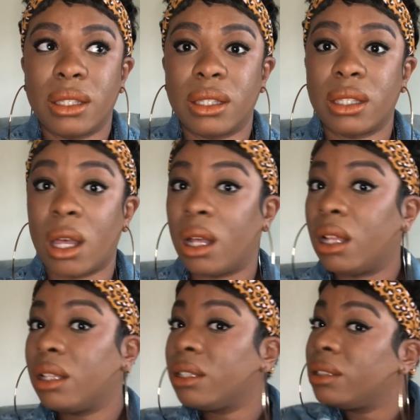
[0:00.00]

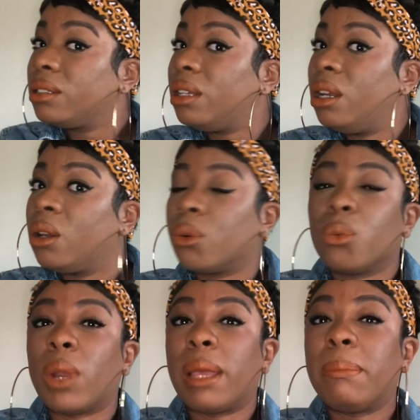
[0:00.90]
song,
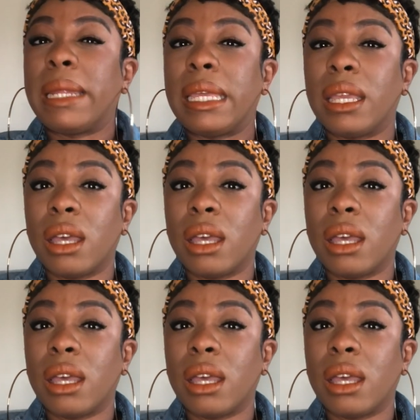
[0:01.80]
Rambling